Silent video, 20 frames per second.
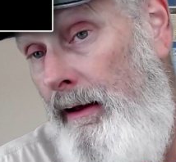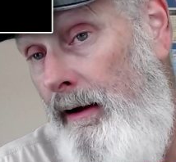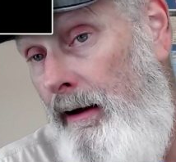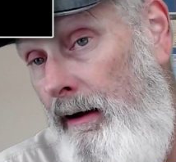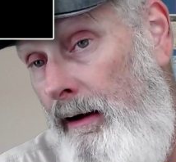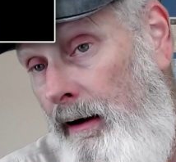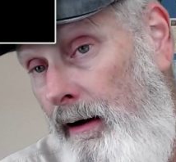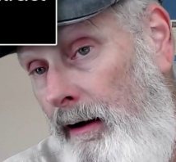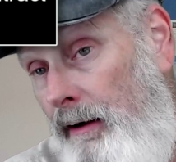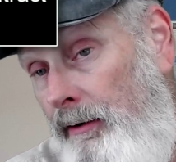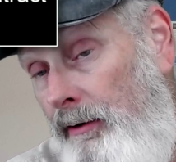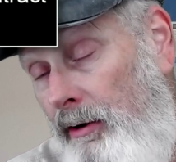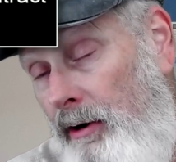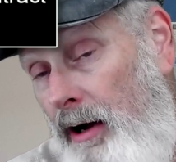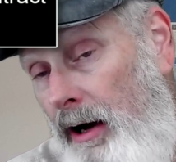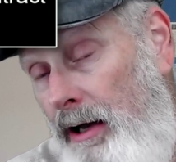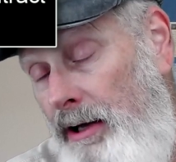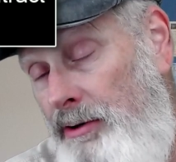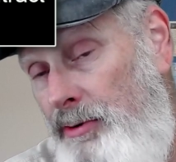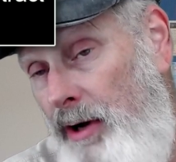under
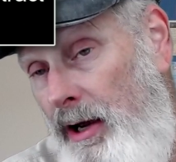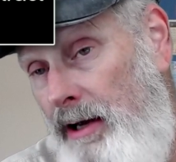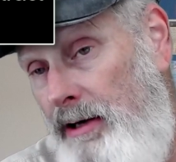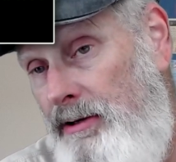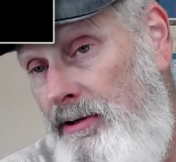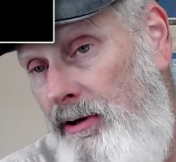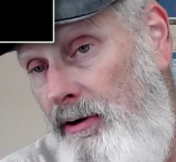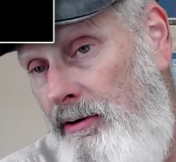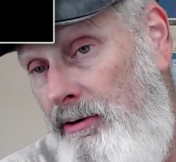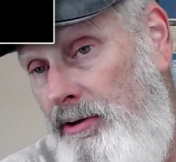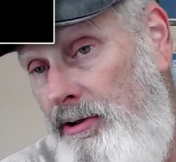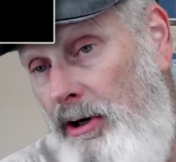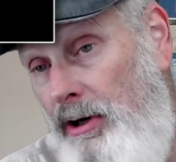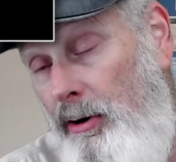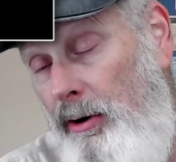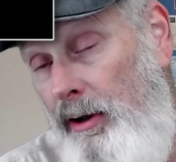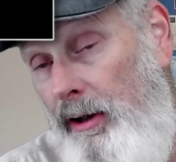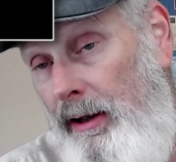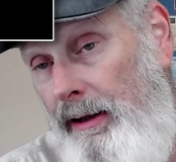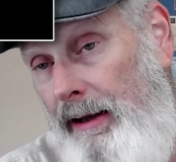contract still
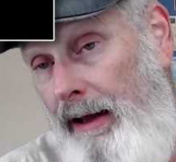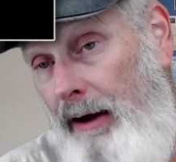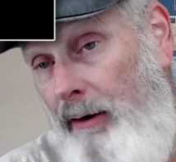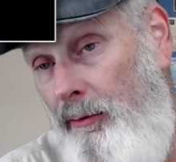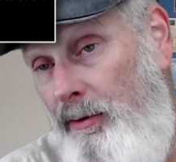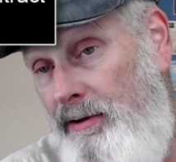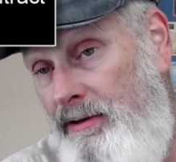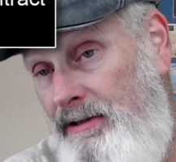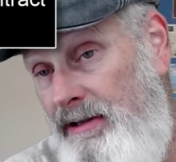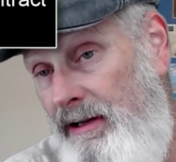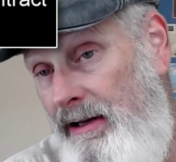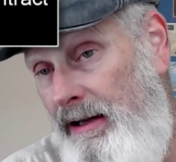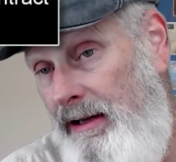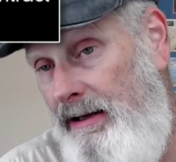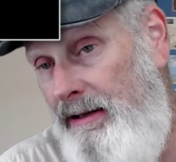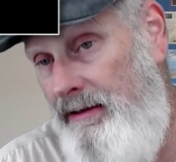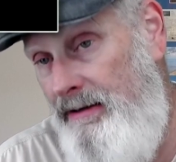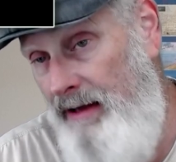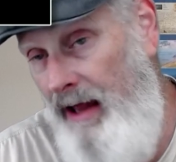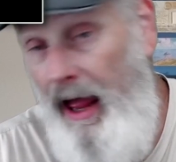showing, and that was an
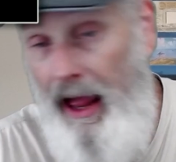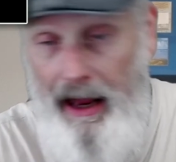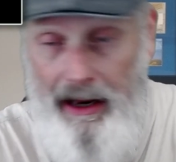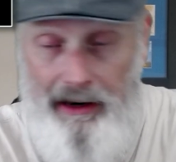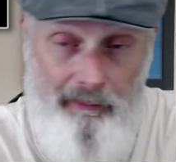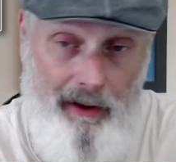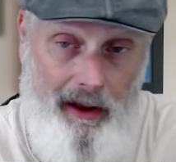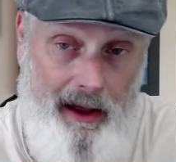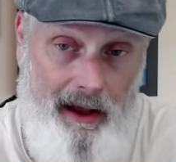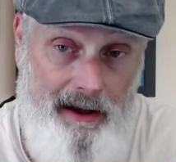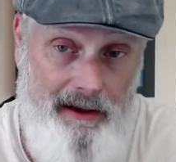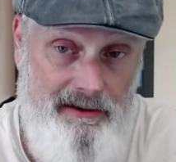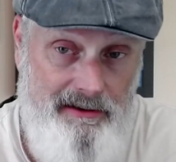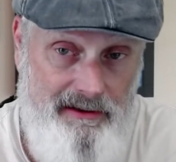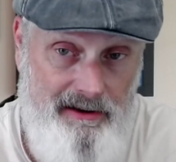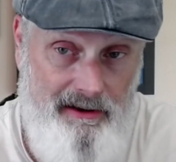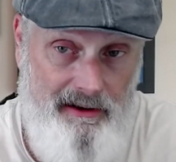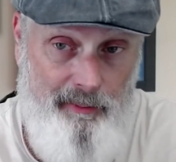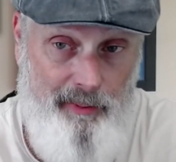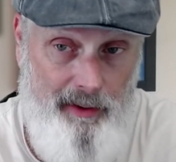exact match
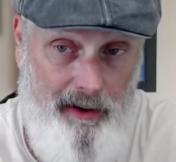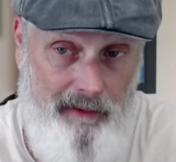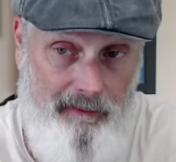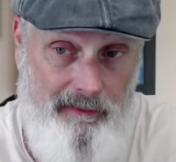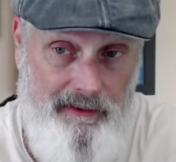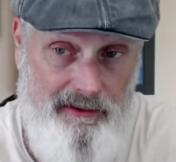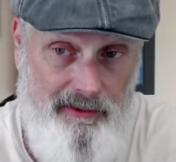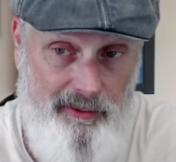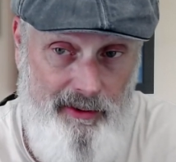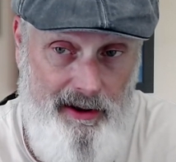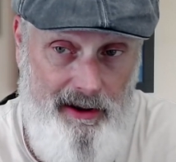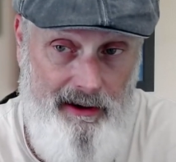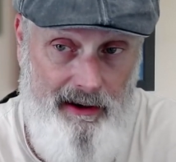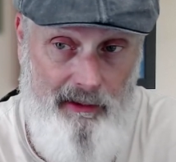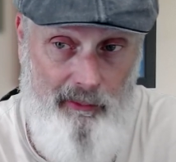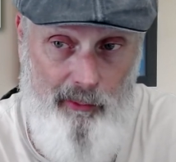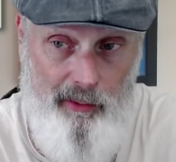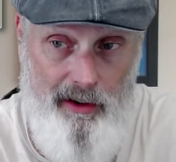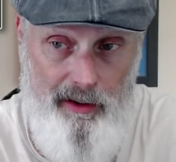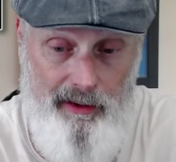to the previous week.
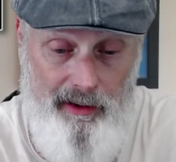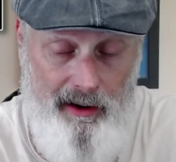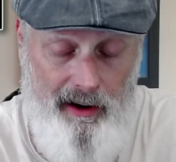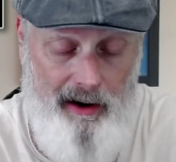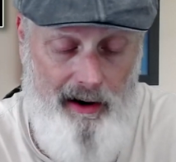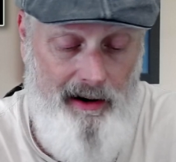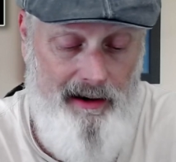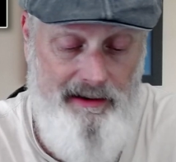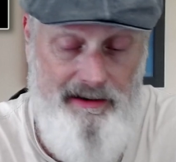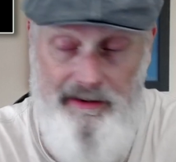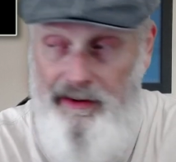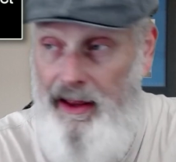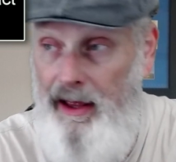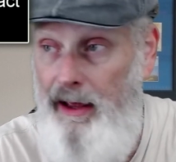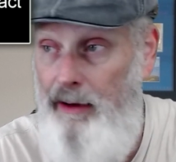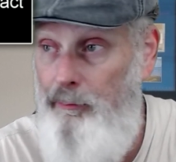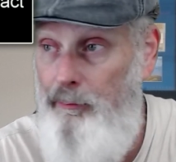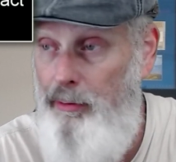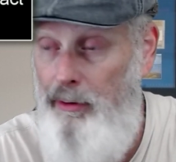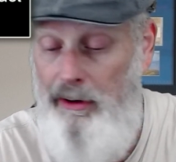What are the odds of
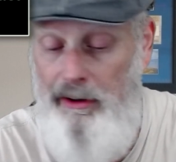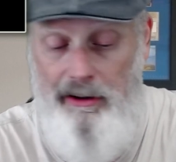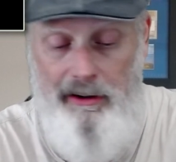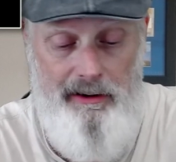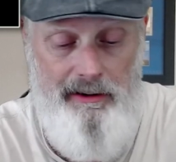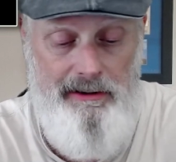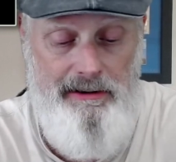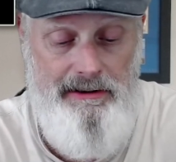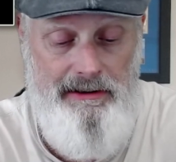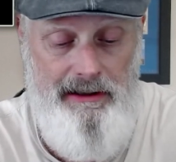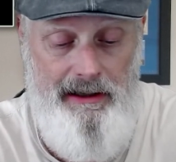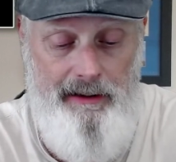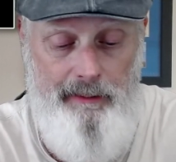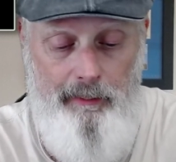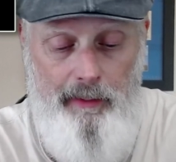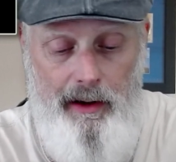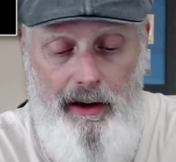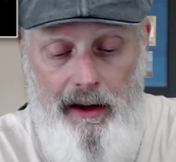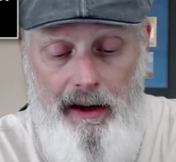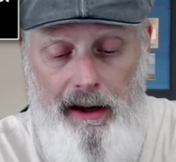that? Pretty darn slim.
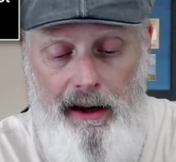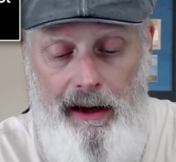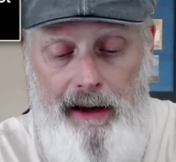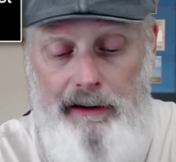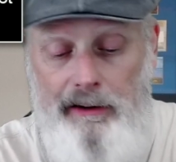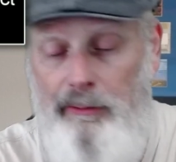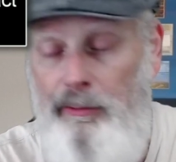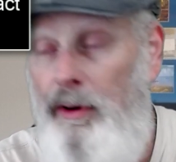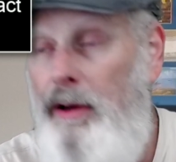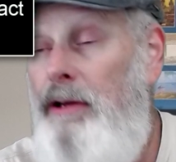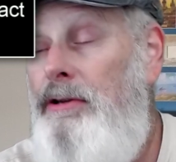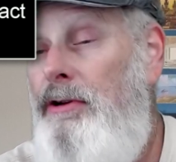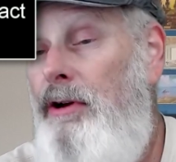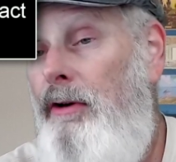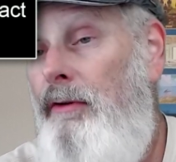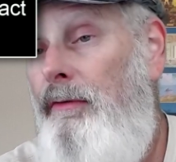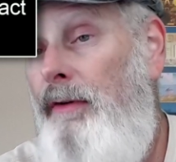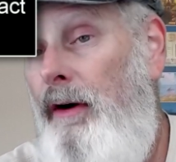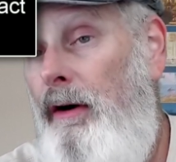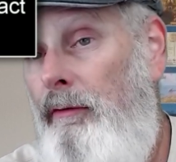And the ratio
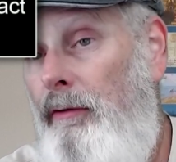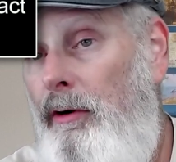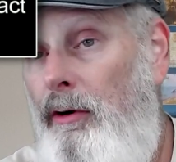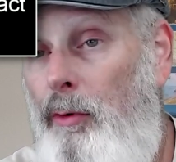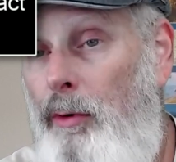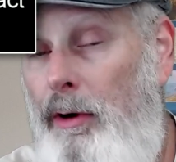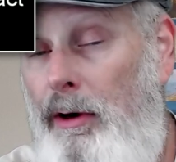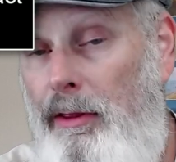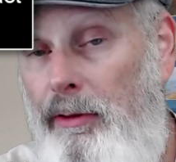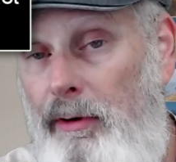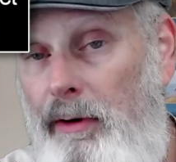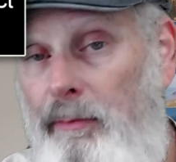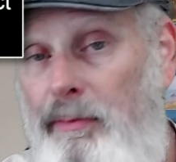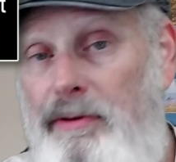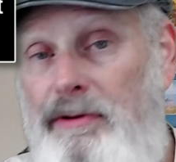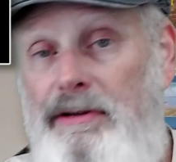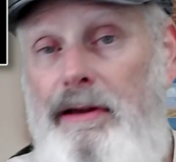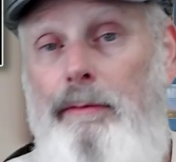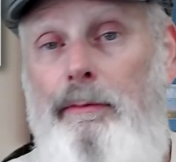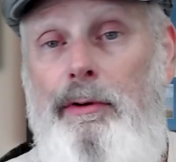fell to
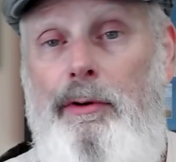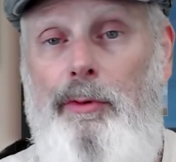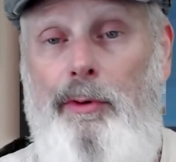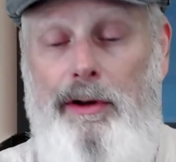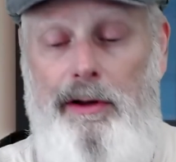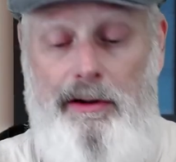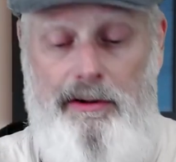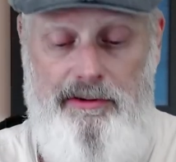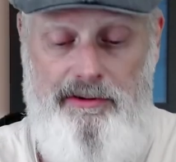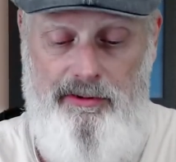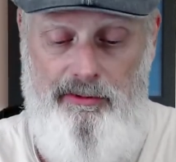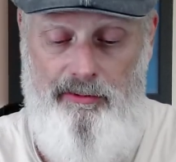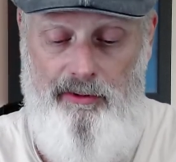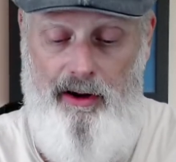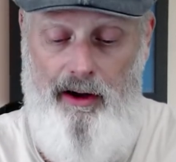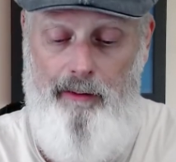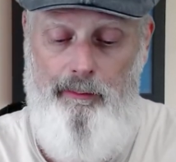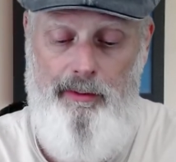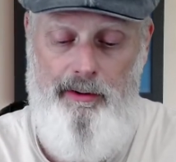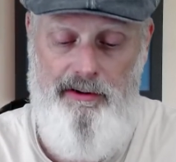23% between those two
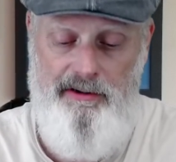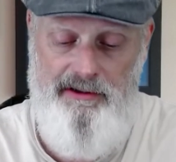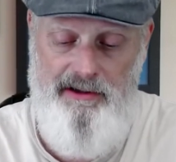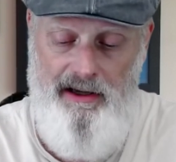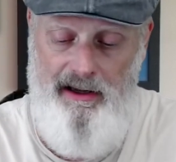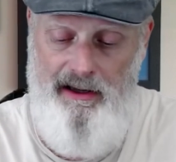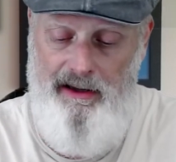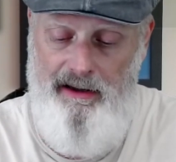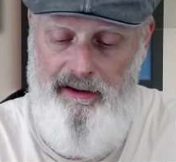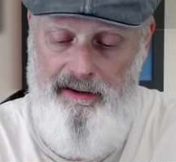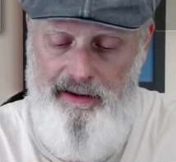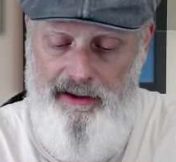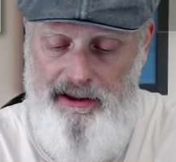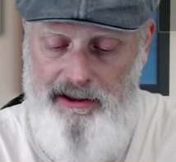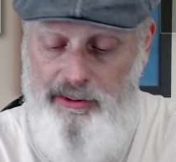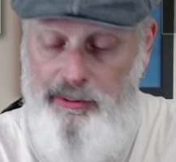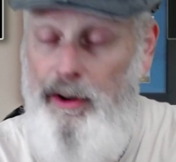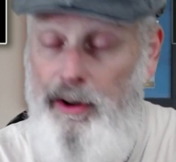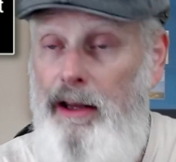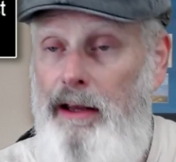numbers. This
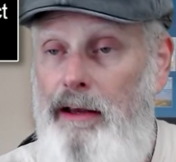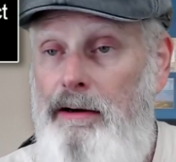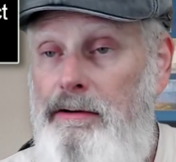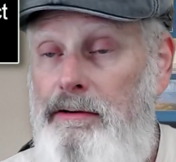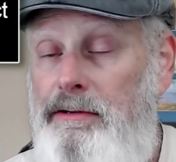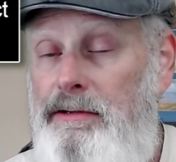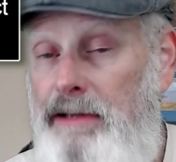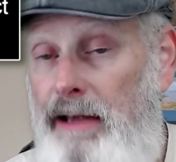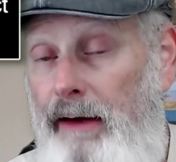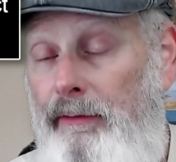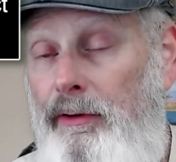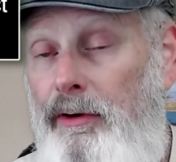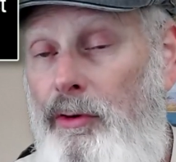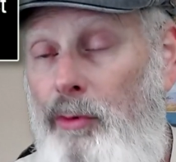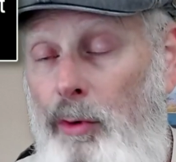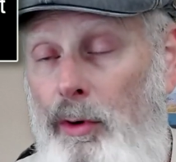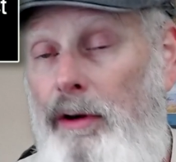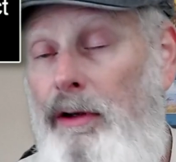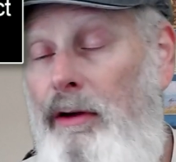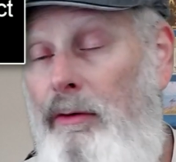week,
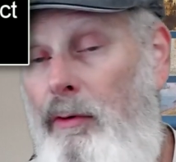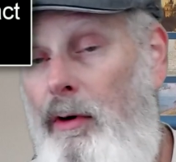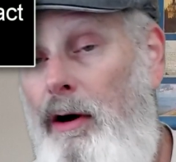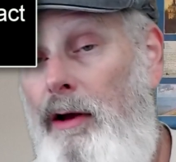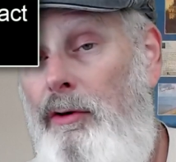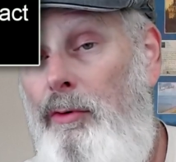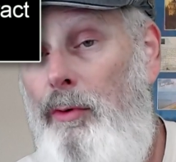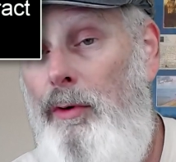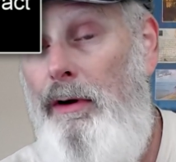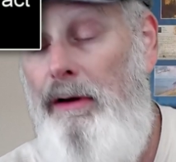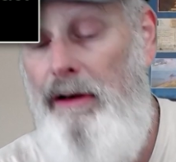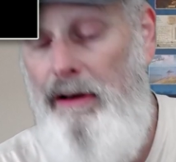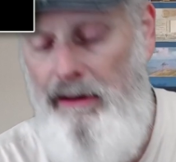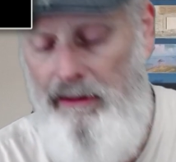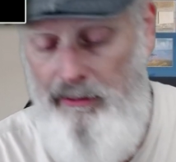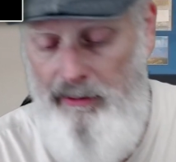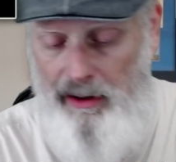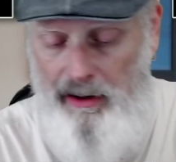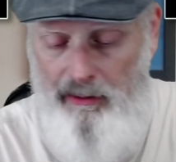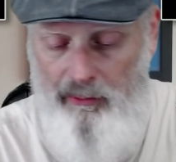
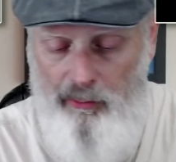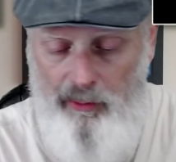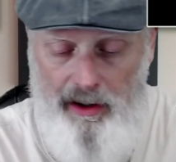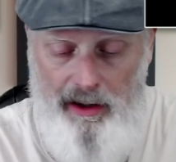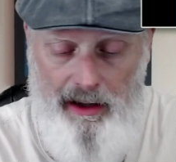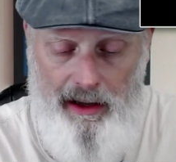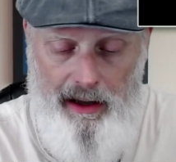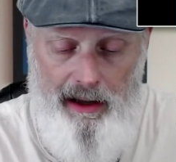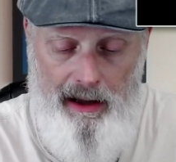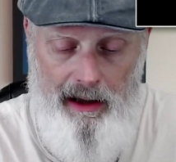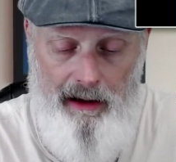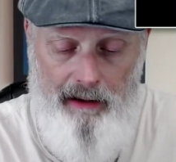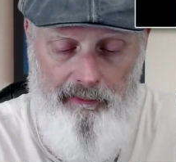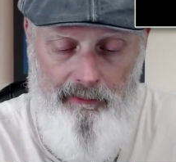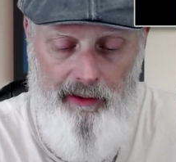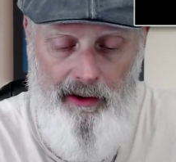7/21/23, we have